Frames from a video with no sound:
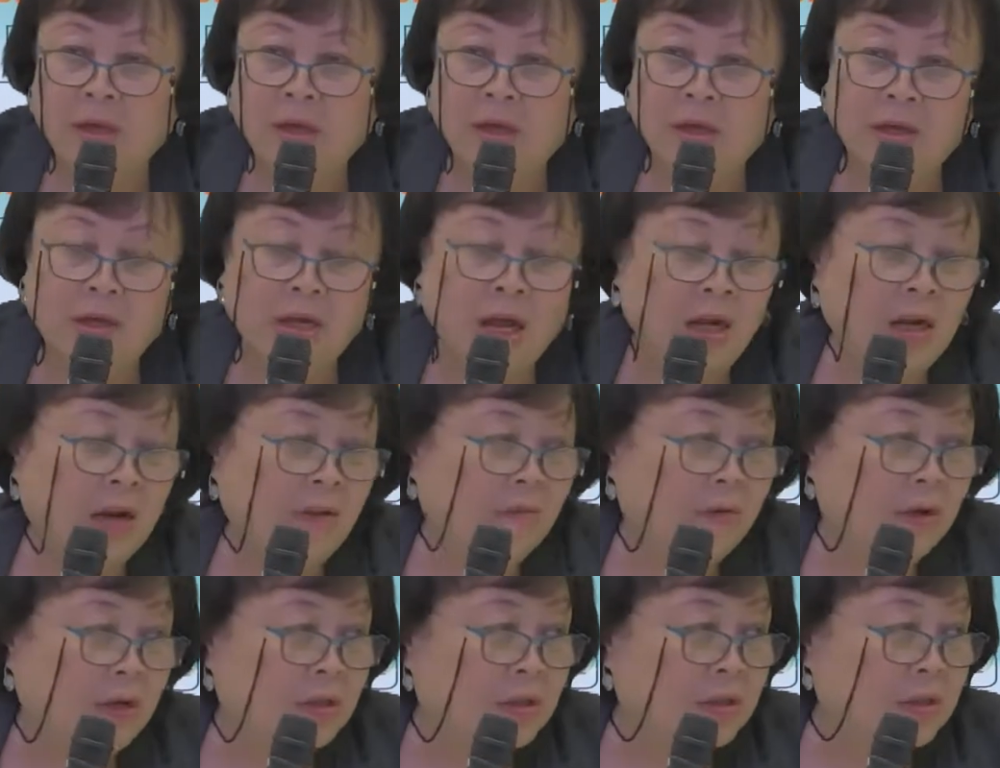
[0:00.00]
none of
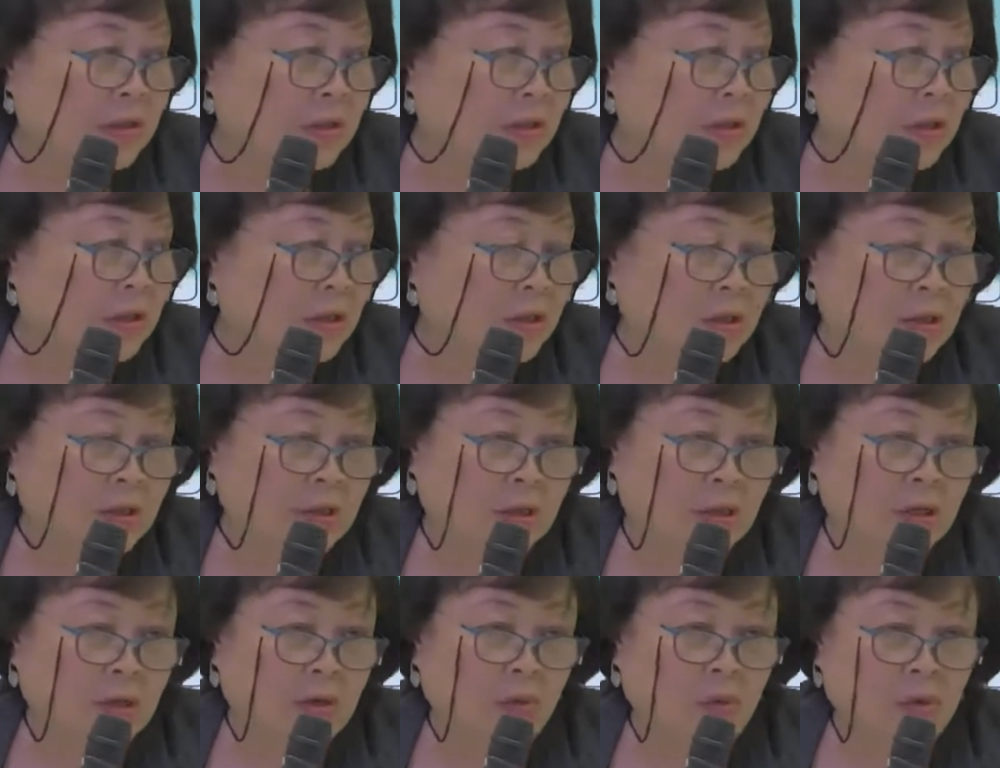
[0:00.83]
us
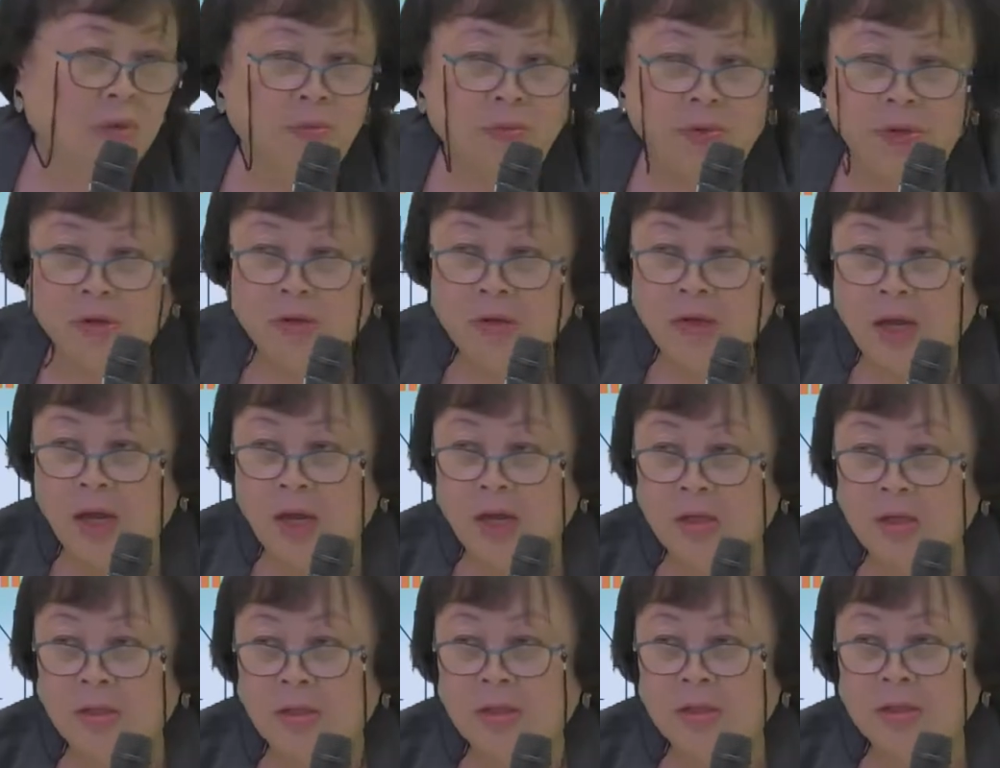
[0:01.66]
would
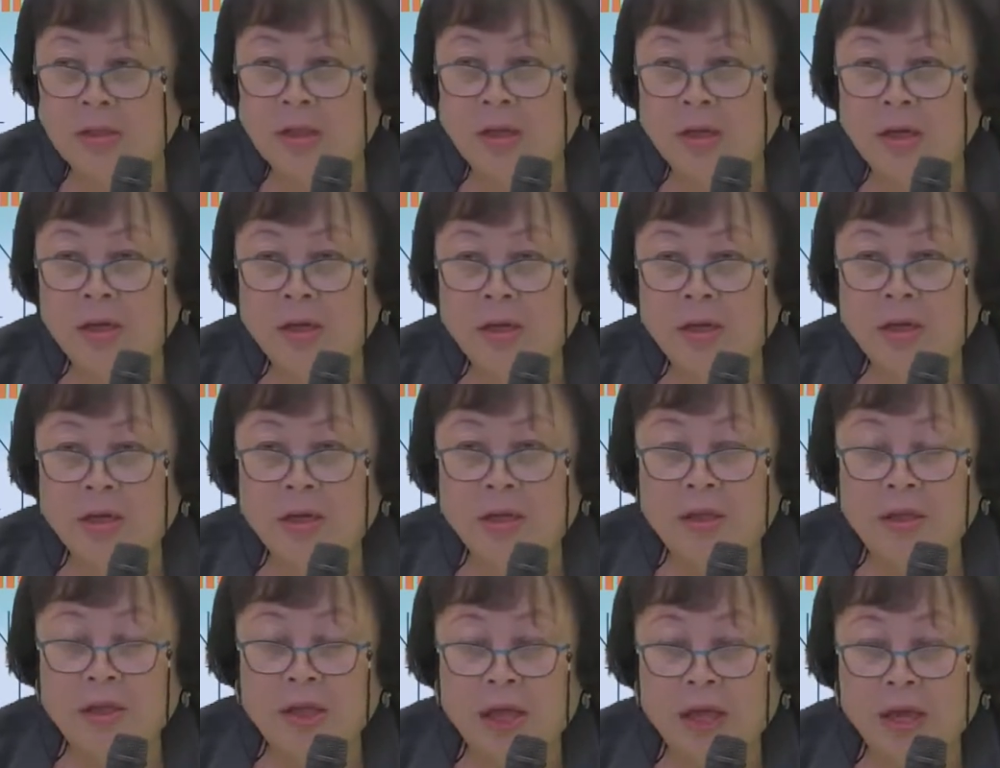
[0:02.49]
realize
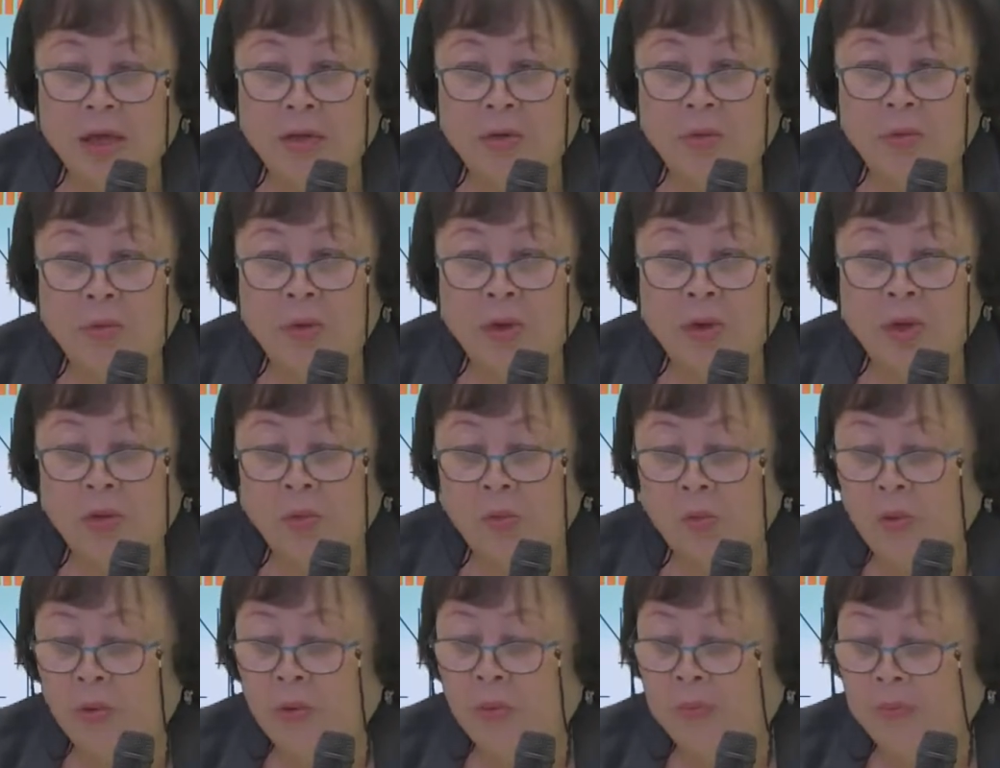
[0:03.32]
that we
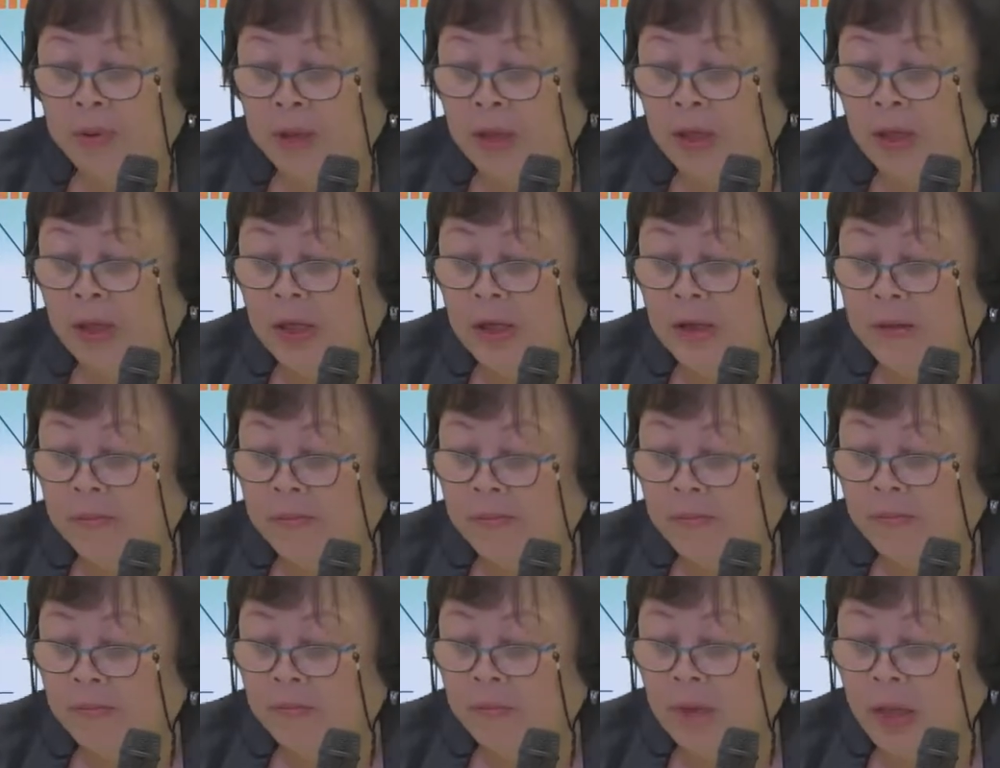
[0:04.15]
will be
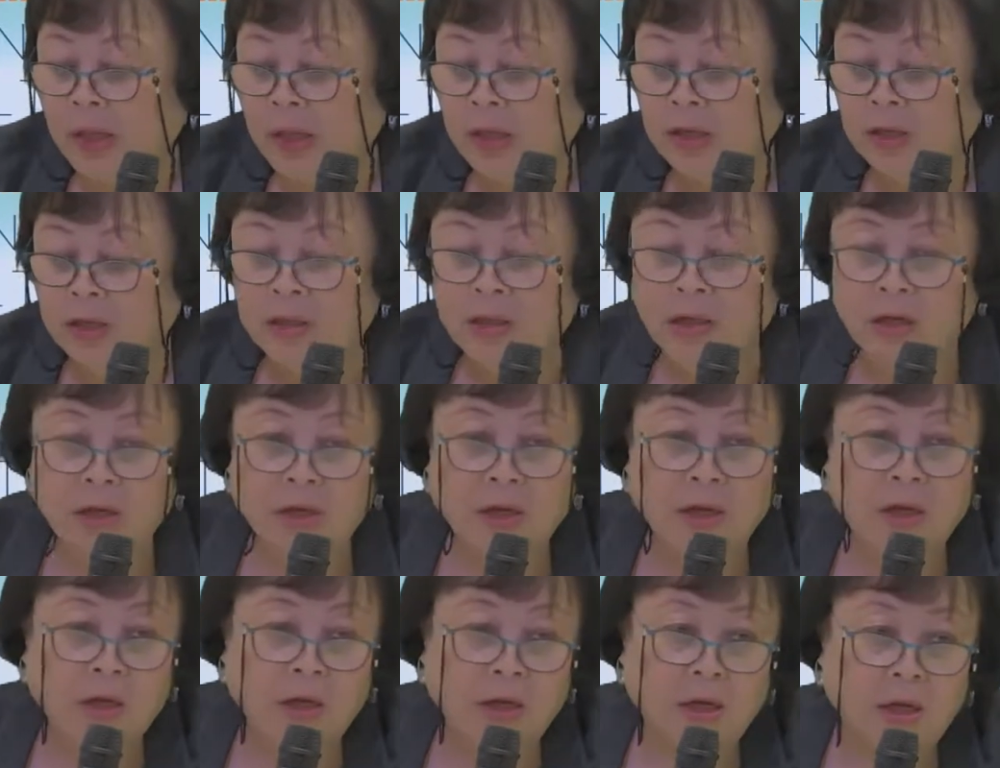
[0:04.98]
hit
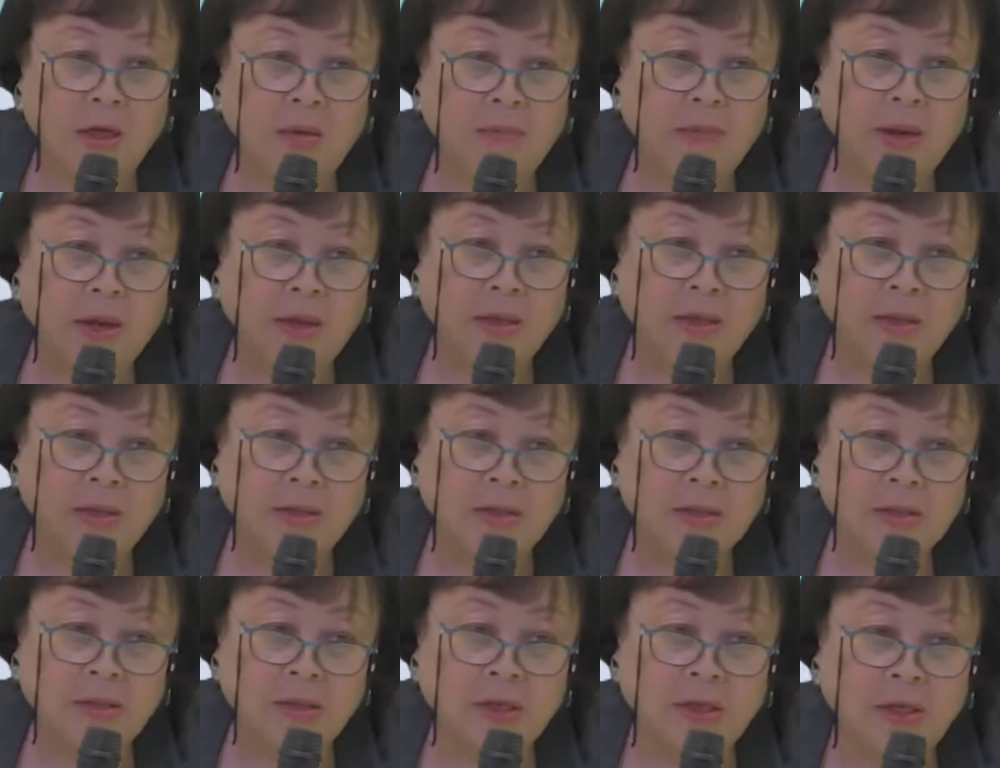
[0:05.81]
by
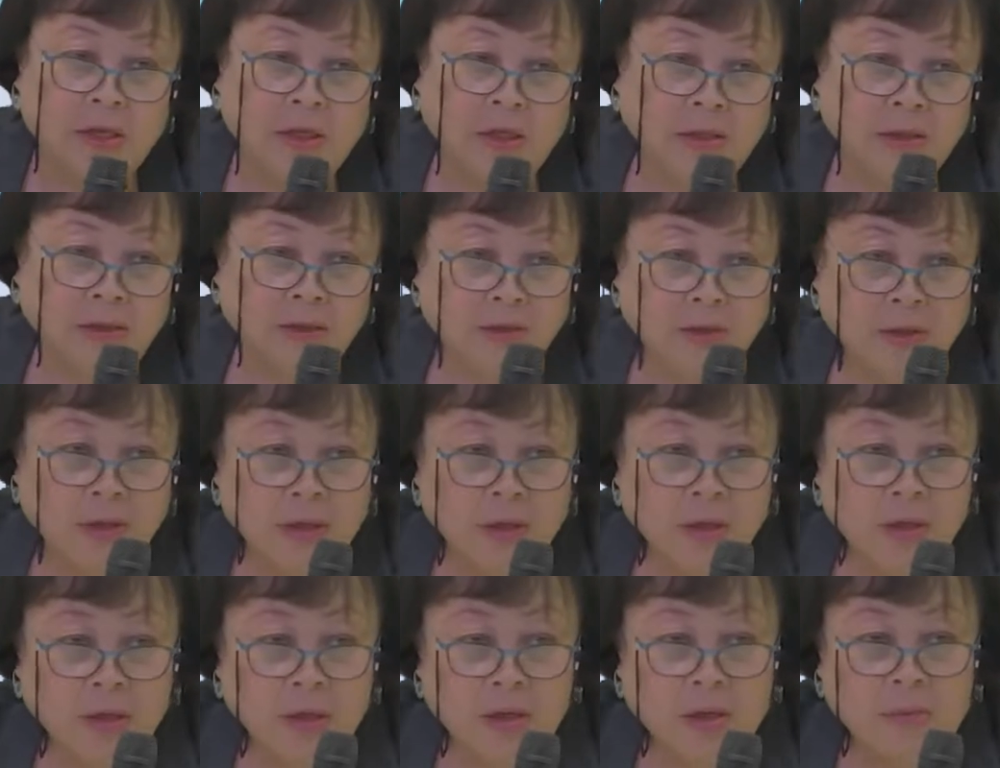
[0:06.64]
this
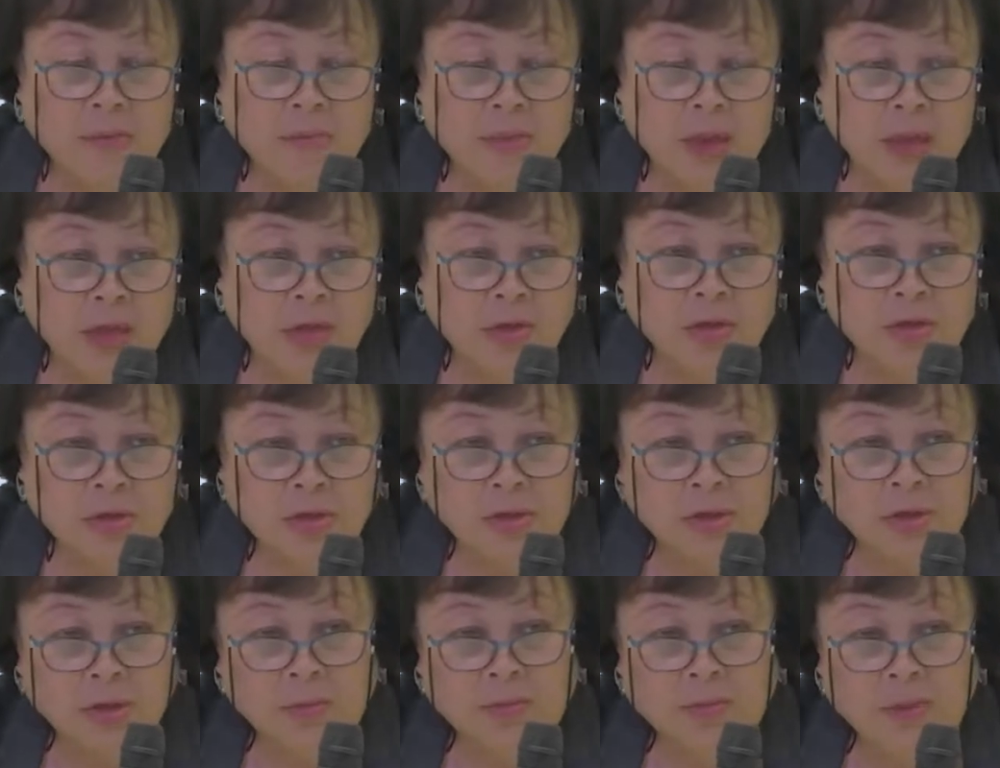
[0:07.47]

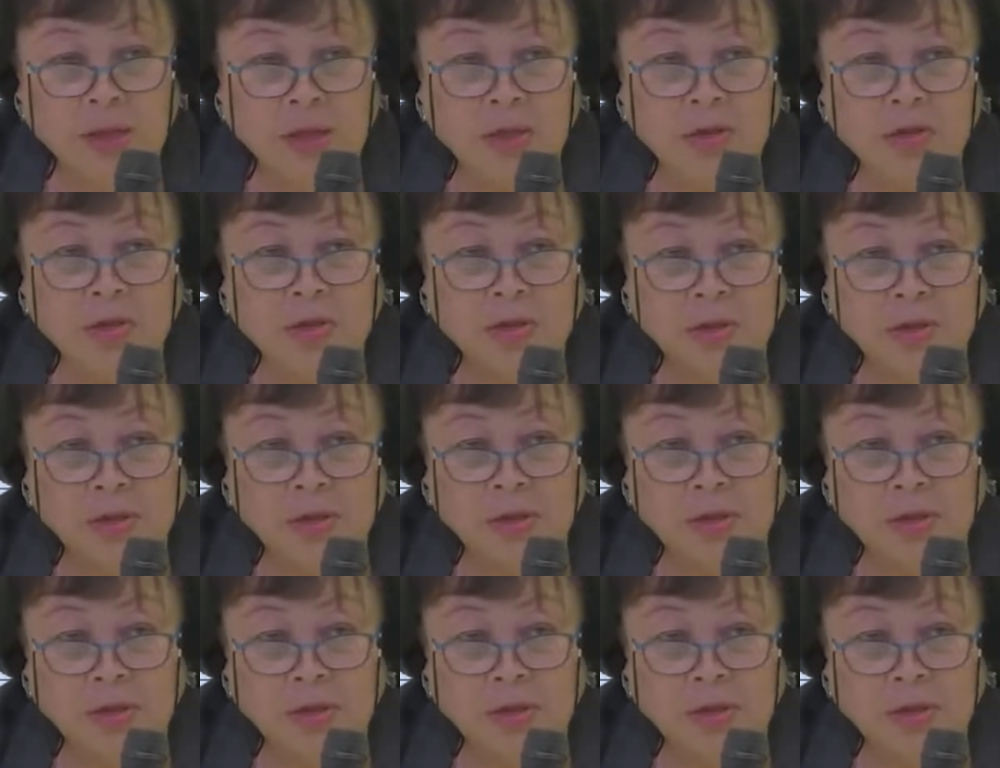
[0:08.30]
major